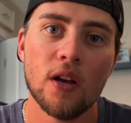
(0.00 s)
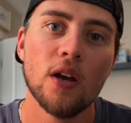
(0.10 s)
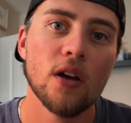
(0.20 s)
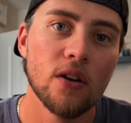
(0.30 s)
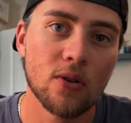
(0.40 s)

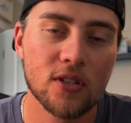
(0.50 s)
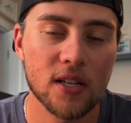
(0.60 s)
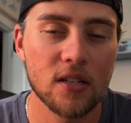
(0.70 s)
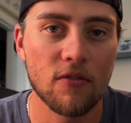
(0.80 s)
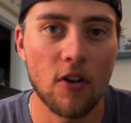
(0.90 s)
no 60
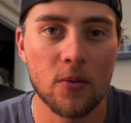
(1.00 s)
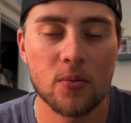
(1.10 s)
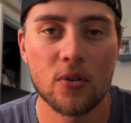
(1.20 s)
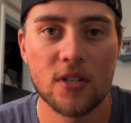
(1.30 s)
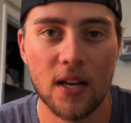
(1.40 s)
frames per
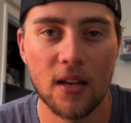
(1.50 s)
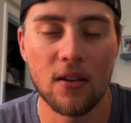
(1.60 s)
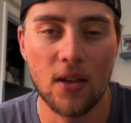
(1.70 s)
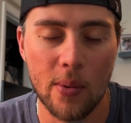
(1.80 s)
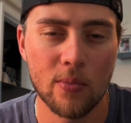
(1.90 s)
second
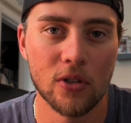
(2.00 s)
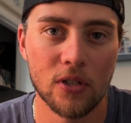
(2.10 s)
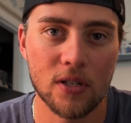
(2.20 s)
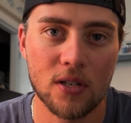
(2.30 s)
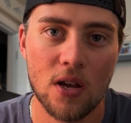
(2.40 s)
capabilities
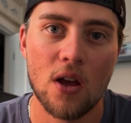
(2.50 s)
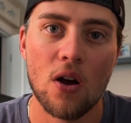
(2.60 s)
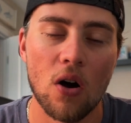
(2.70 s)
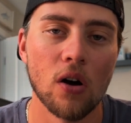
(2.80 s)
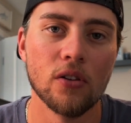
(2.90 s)

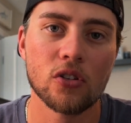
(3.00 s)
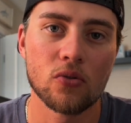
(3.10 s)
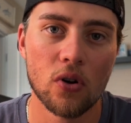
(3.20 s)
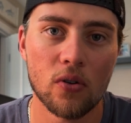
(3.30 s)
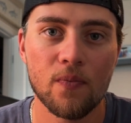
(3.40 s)
on this drone,